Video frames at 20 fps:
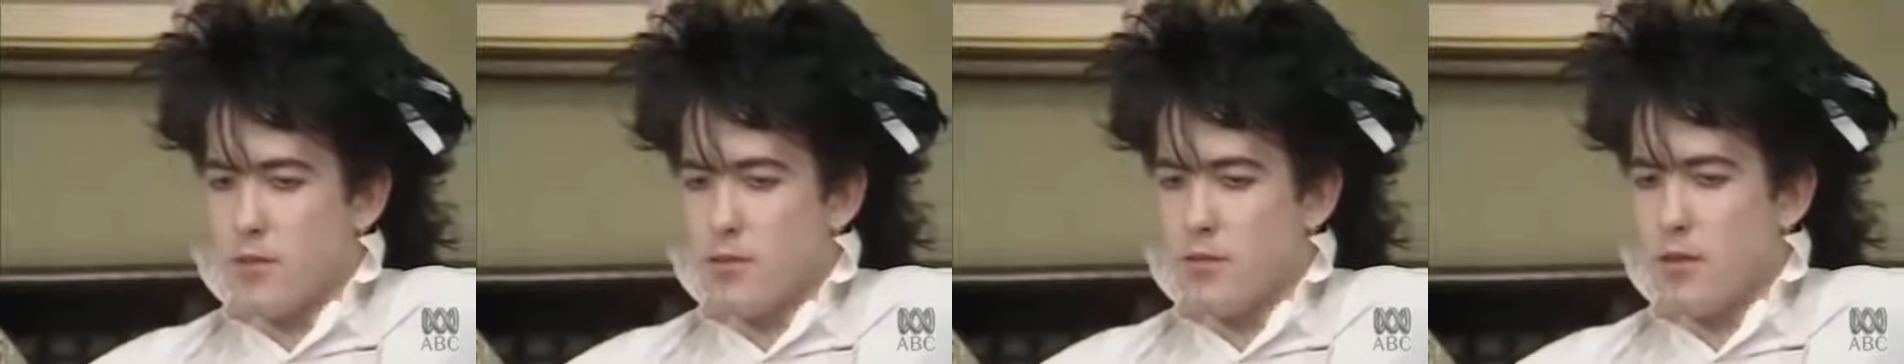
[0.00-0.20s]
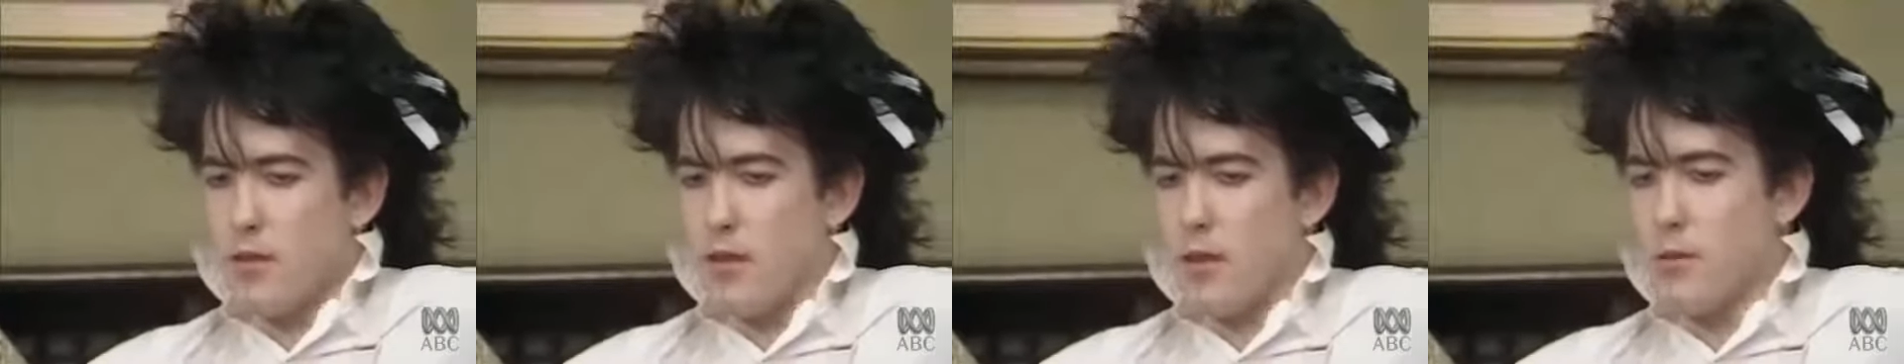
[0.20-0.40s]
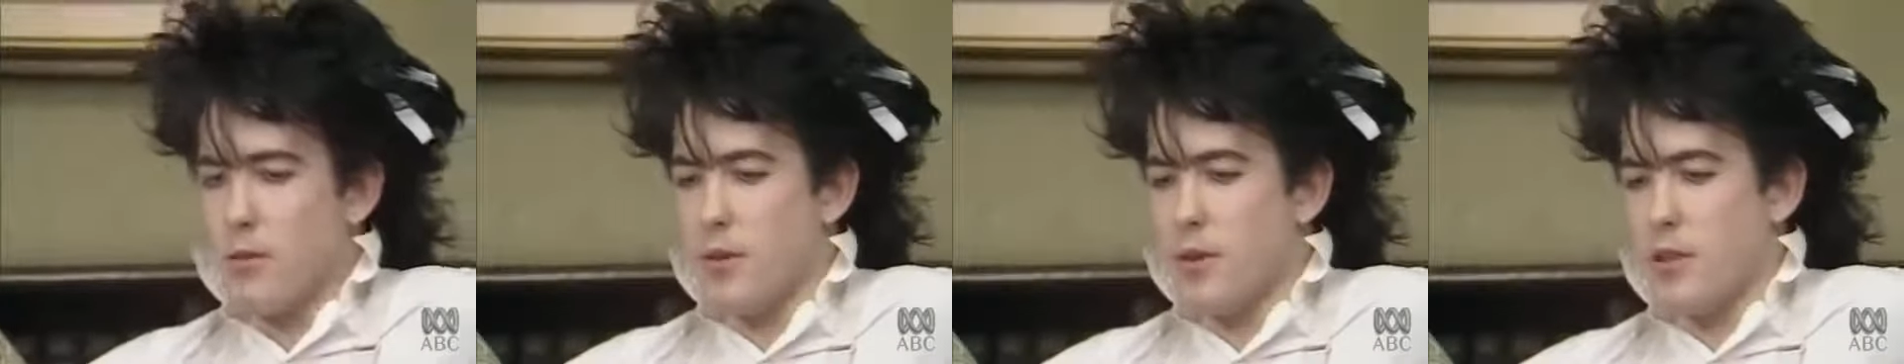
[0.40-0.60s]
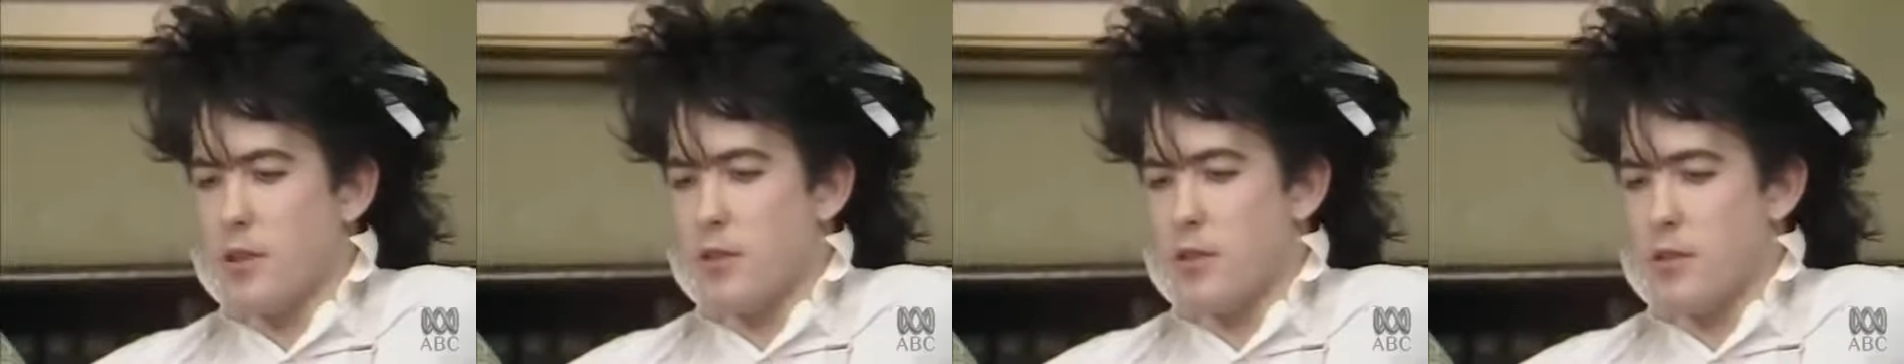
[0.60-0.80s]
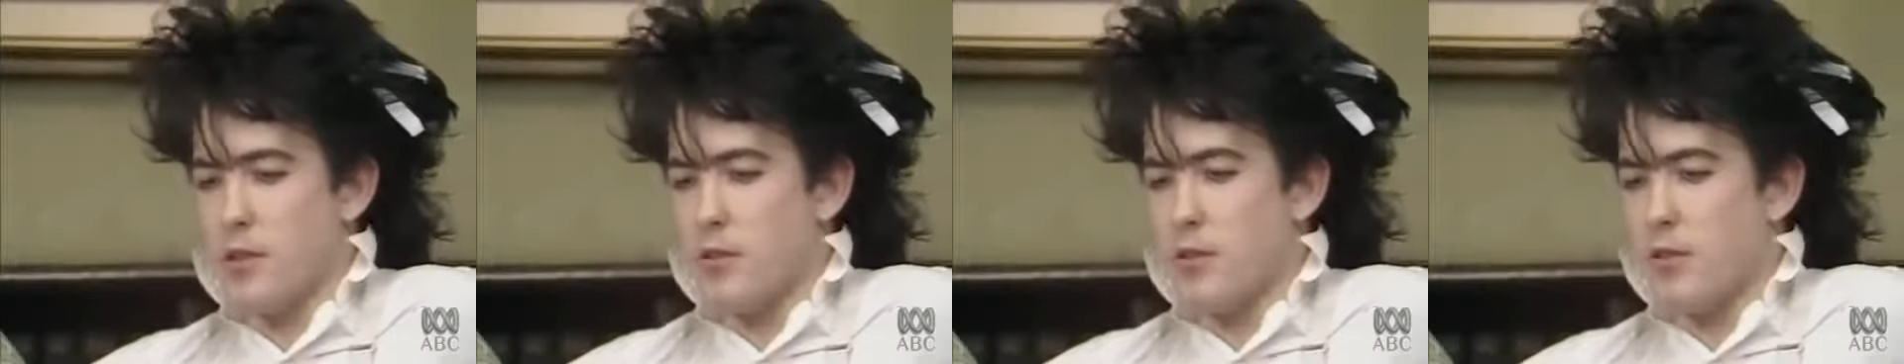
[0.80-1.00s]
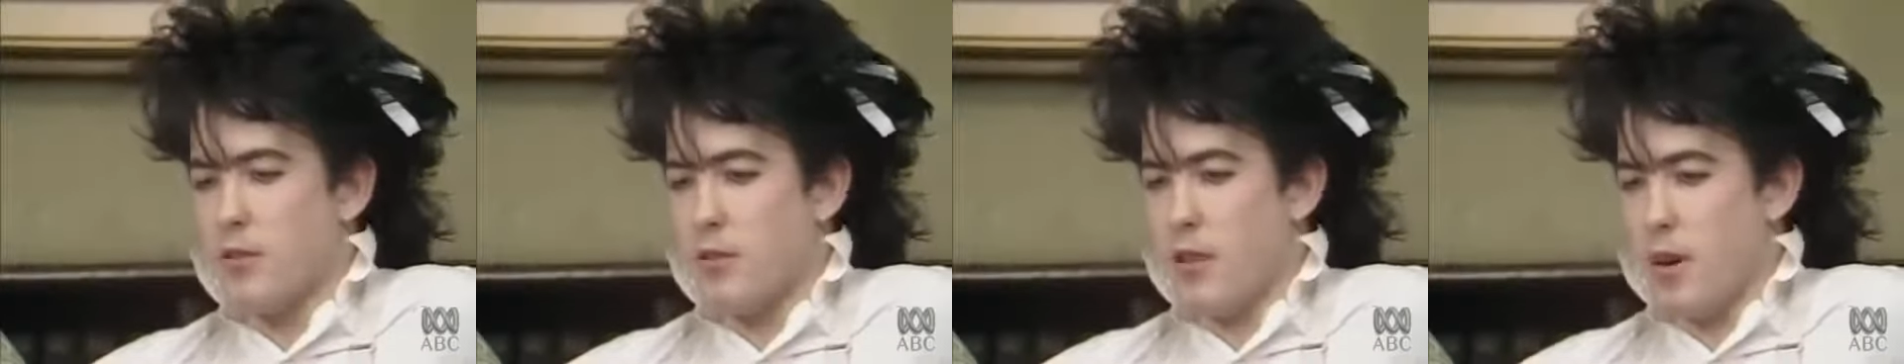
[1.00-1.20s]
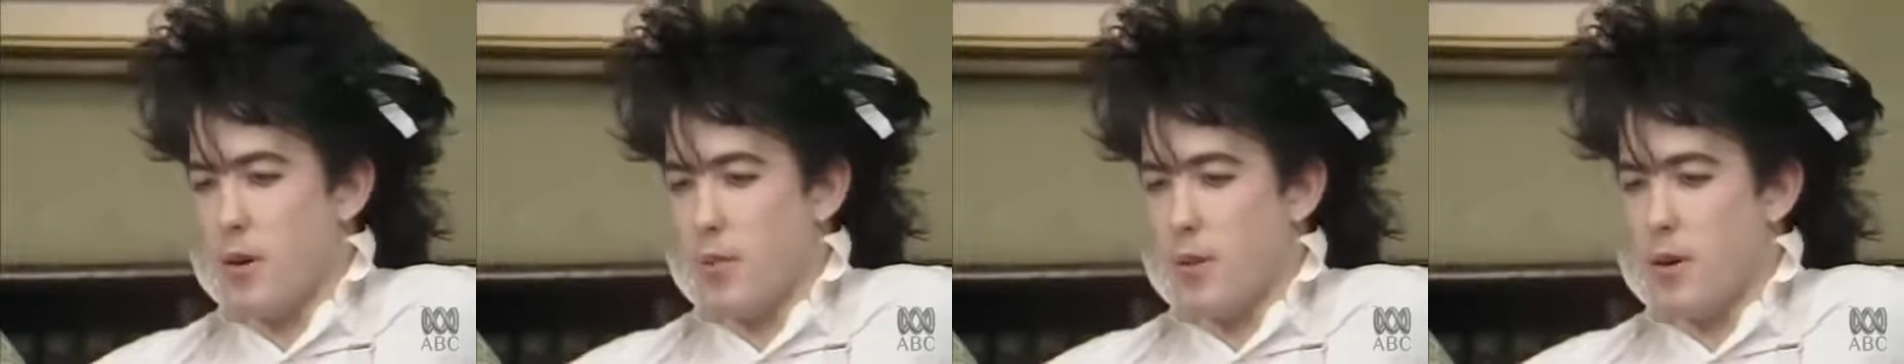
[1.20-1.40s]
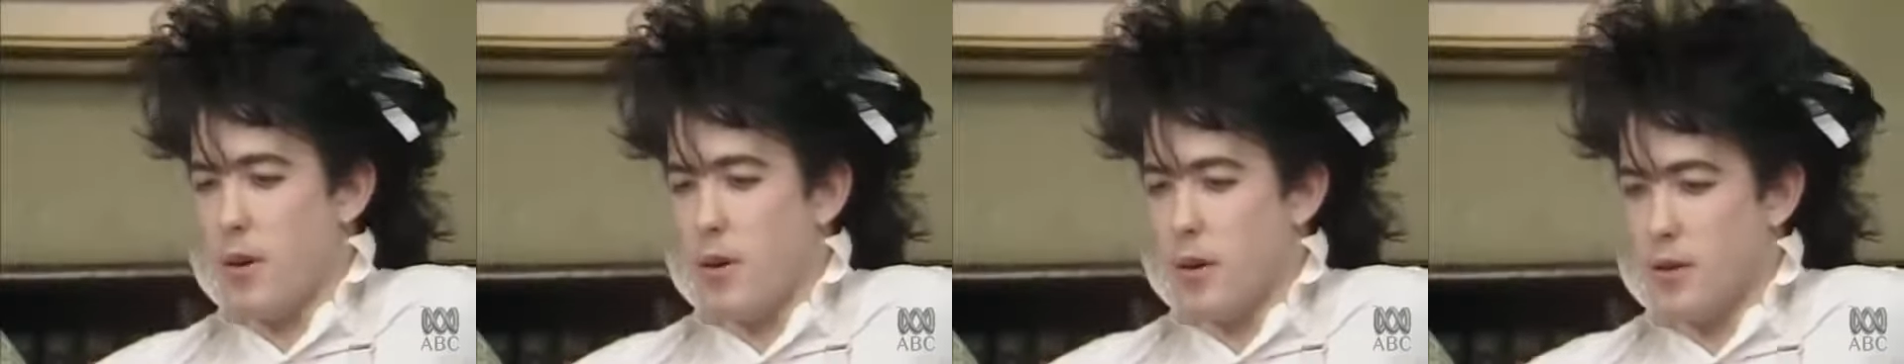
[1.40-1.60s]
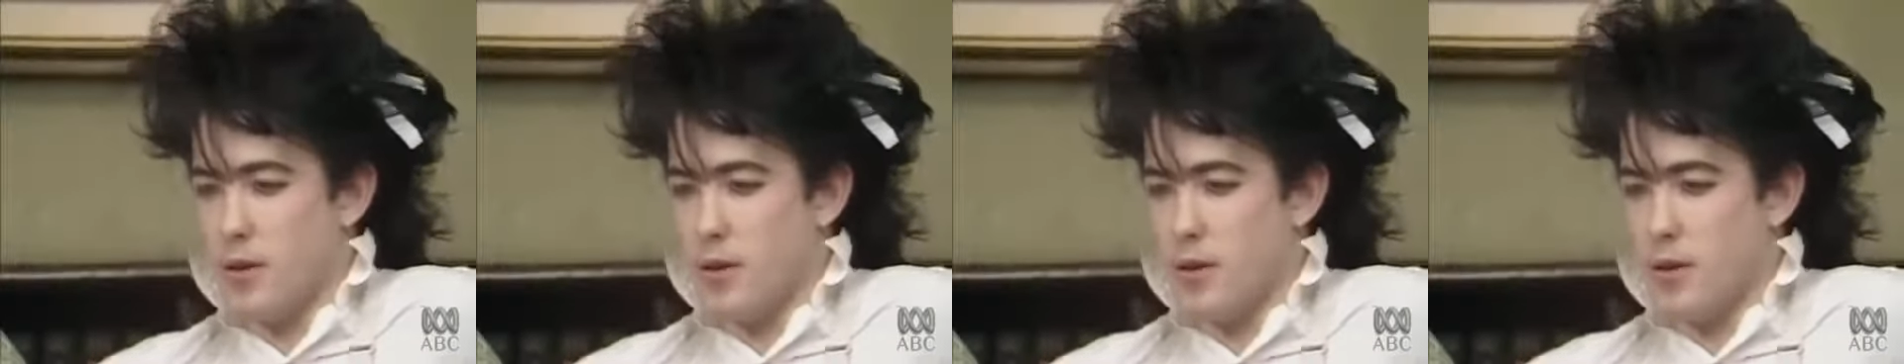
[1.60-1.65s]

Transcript: Not really. We just store up